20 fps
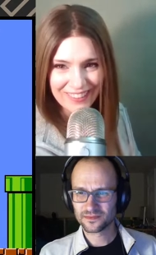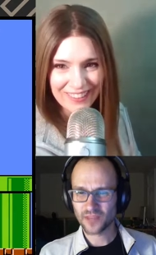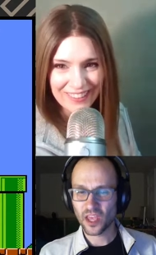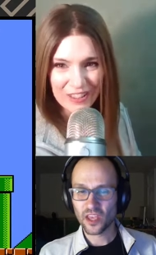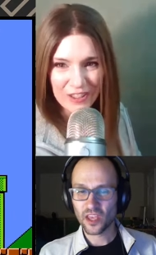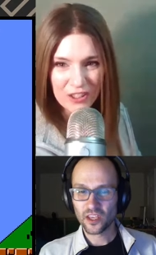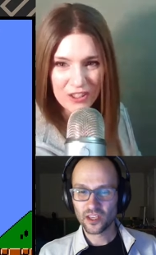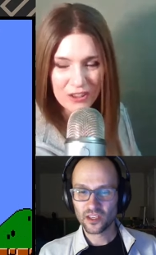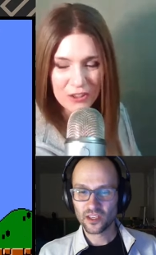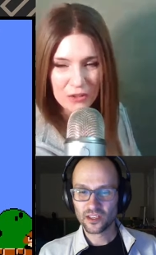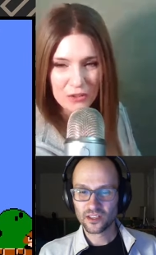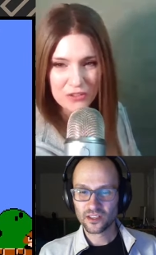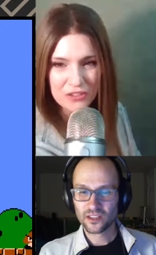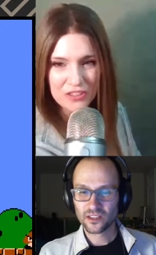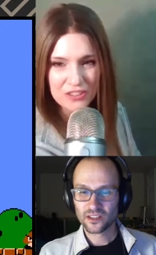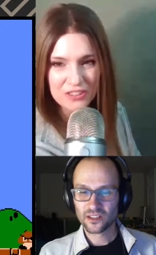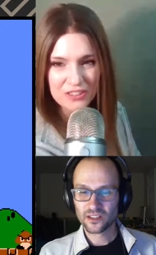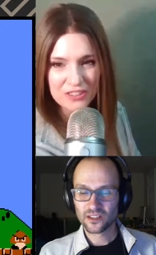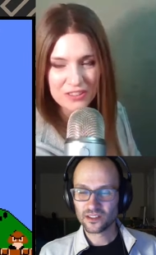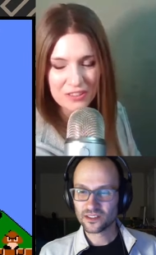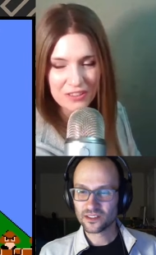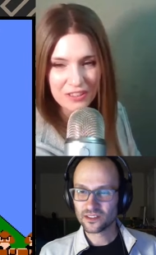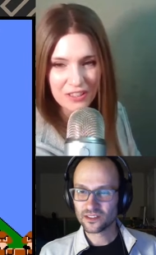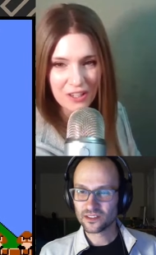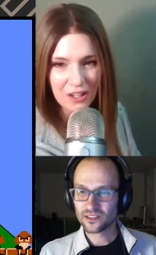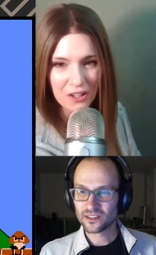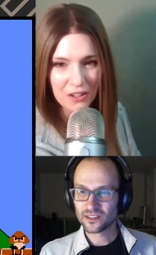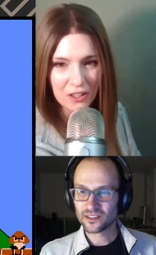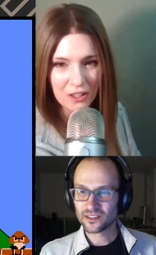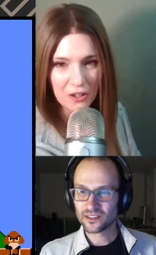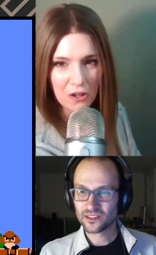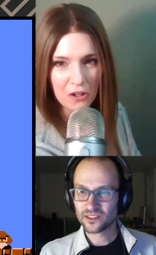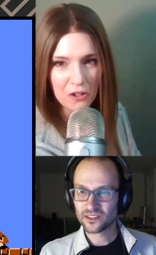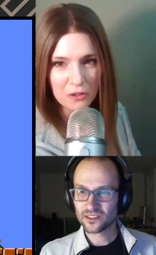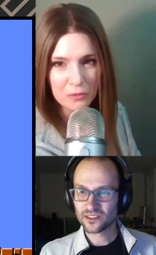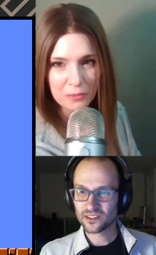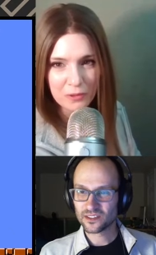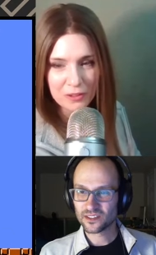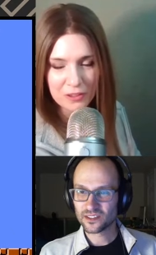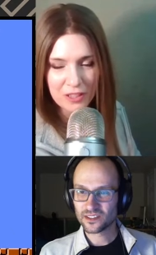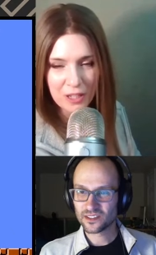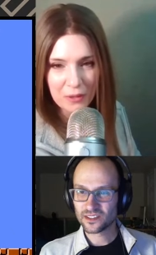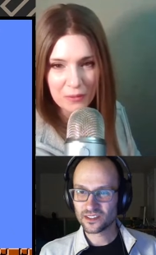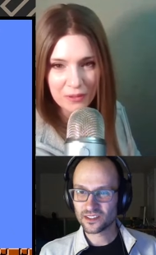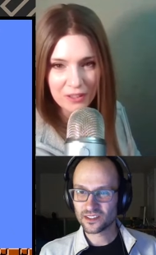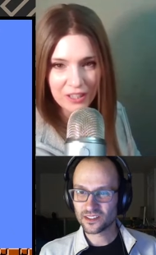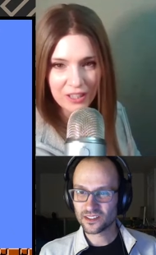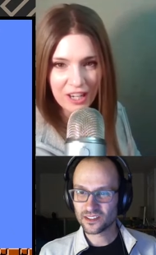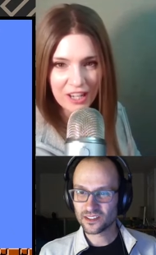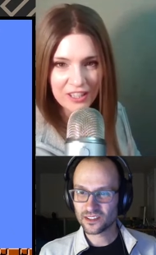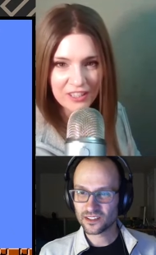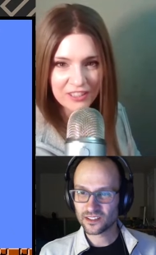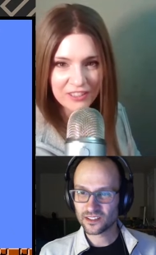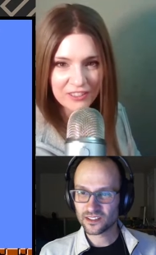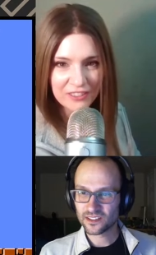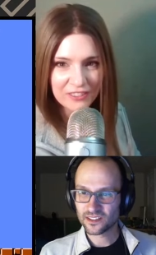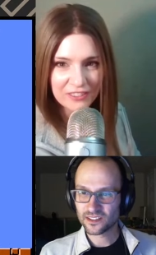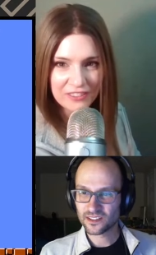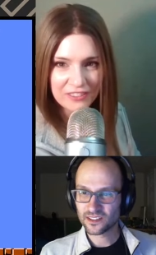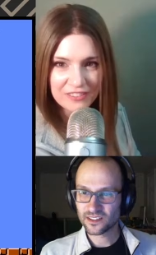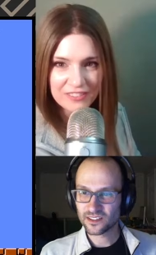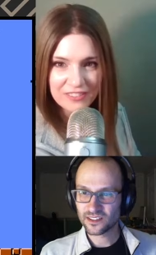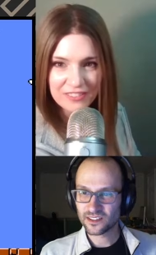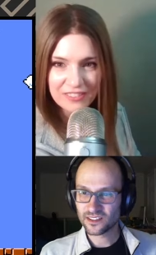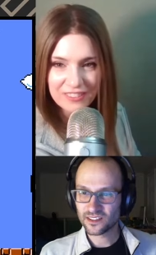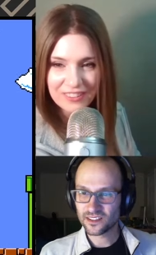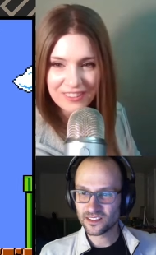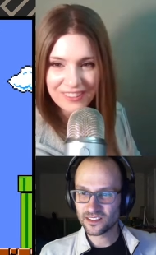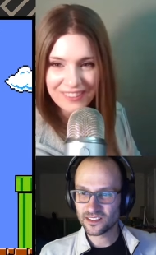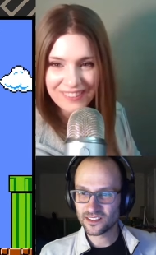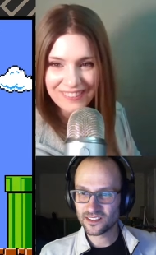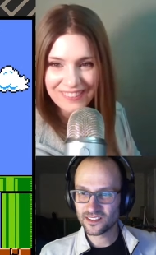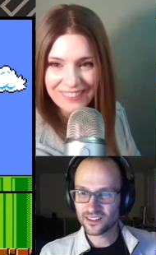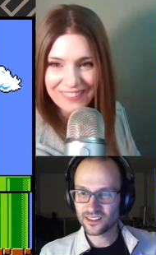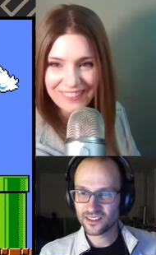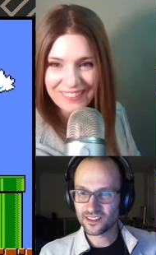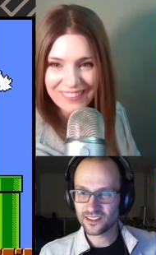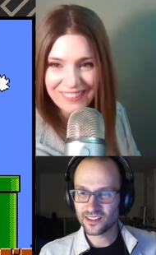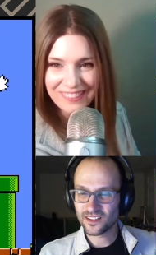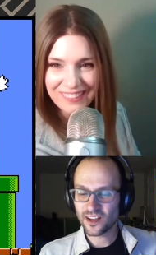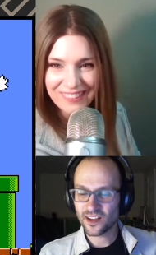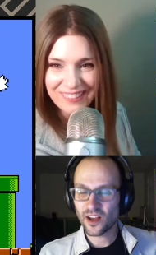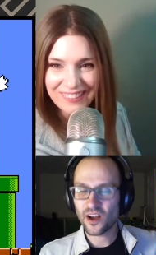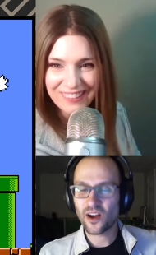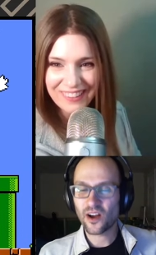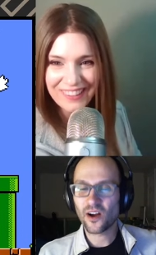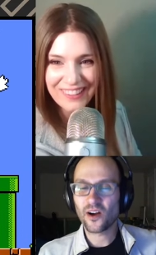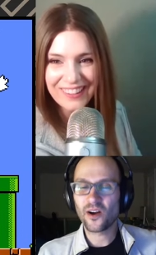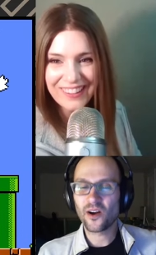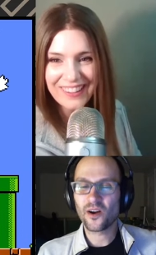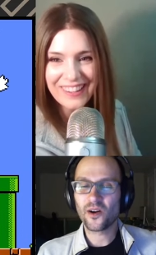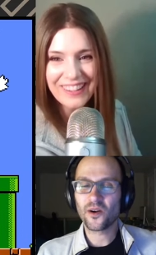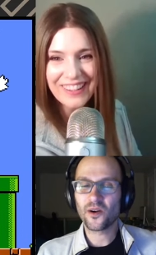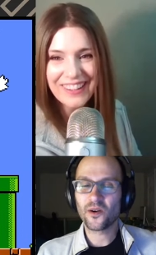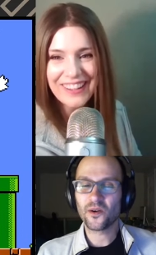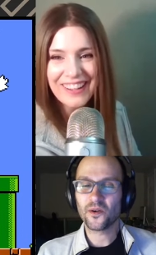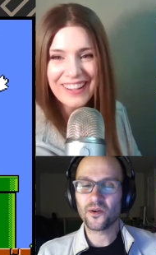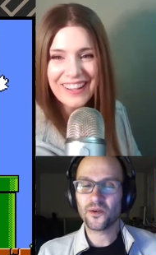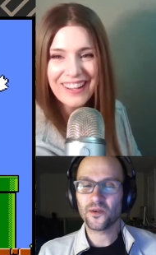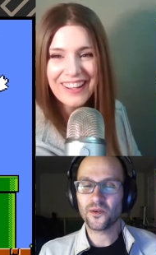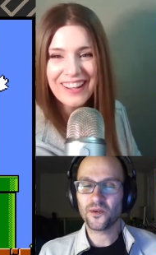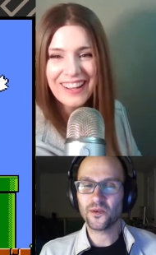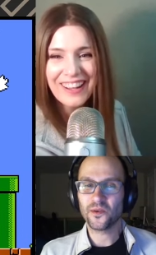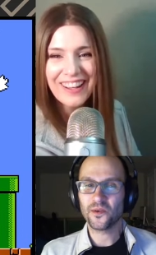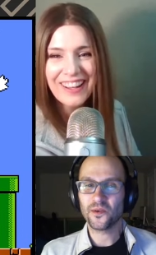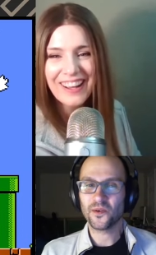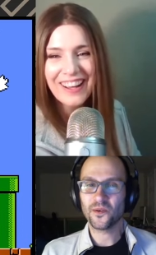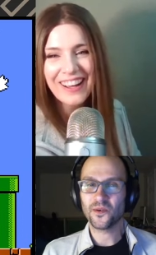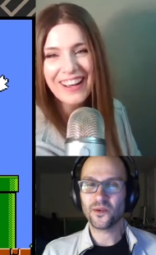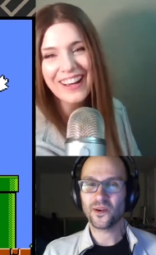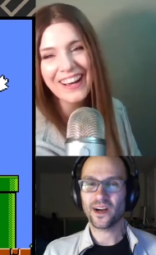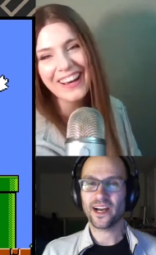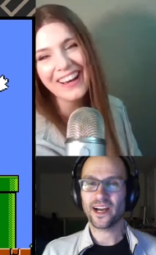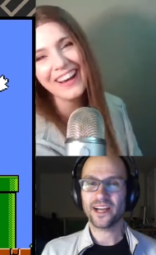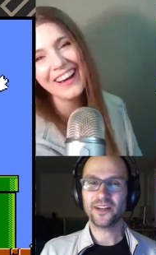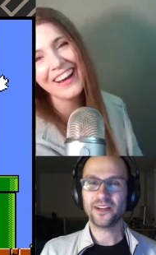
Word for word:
Speaker 1: you get those, you know, like oh, you better not wear high heels, you know.
Speaker 2: oh,